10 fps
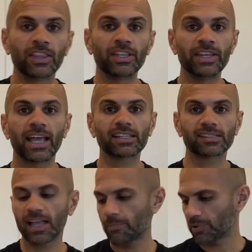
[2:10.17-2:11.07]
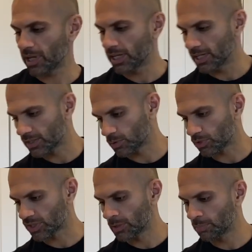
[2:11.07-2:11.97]
The next step is we're
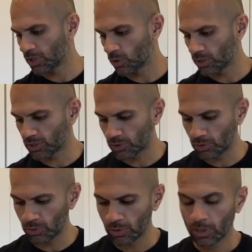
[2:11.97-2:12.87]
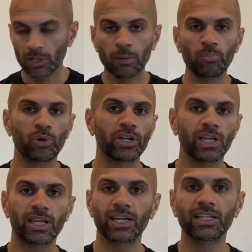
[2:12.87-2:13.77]
simply going to put it
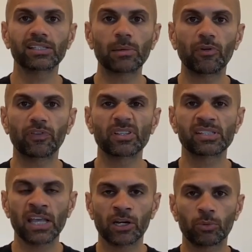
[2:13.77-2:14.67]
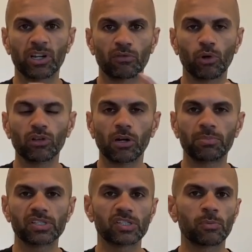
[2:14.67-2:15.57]
in any type of container. We're gonna roll it up
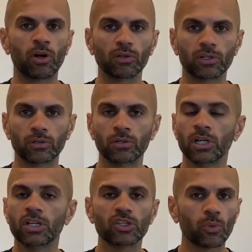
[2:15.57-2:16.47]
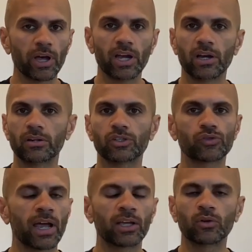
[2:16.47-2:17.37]
into small little squares,
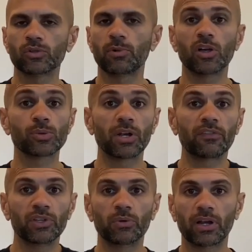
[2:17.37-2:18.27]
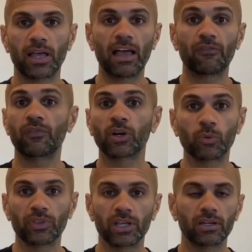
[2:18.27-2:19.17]
triangles, balls, whatever you wanna have fun
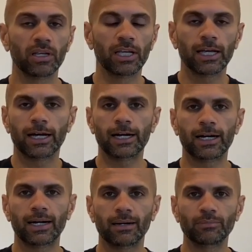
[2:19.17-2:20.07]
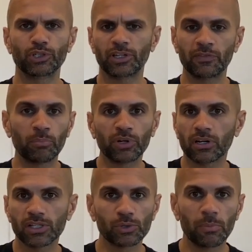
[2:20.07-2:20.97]
with it. You could even put it
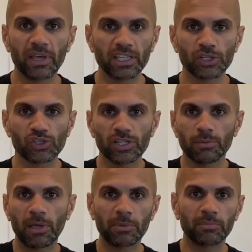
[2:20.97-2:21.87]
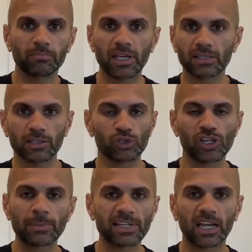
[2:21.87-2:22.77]
onto a baking sheet and maybe make little
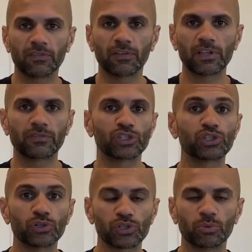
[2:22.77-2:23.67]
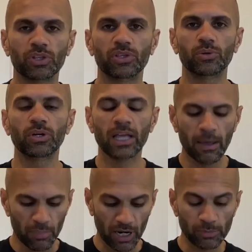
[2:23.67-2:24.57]
shapes out of it if you have your children with you.
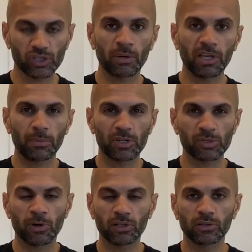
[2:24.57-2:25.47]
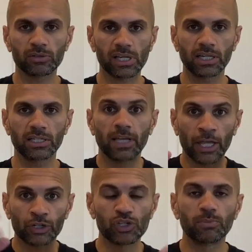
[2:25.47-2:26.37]
But I'm just gonna make them into small little tiny
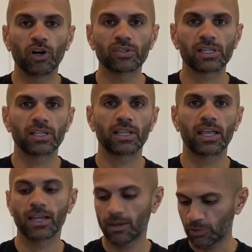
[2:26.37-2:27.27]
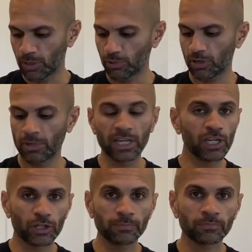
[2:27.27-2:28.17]
energy balls, and then I'm gonna put them in
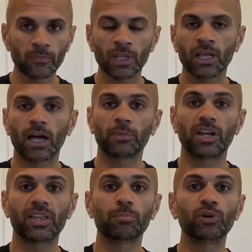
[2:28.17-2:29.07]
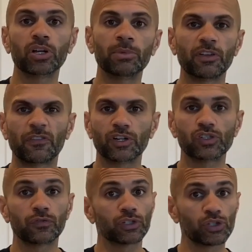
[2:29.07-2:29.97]
here. I'm gonna then put them in the fridge
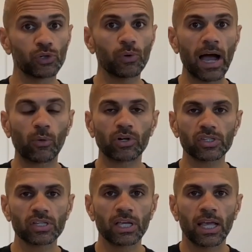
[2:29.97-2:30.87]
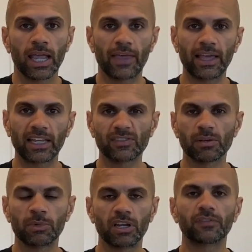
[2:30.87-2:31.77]
for 2 hours, and that gives them
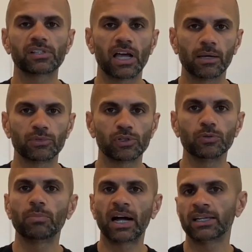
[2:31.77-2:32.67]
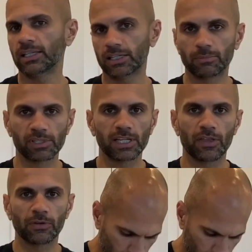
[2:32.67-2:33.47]
enough time to bind and come together.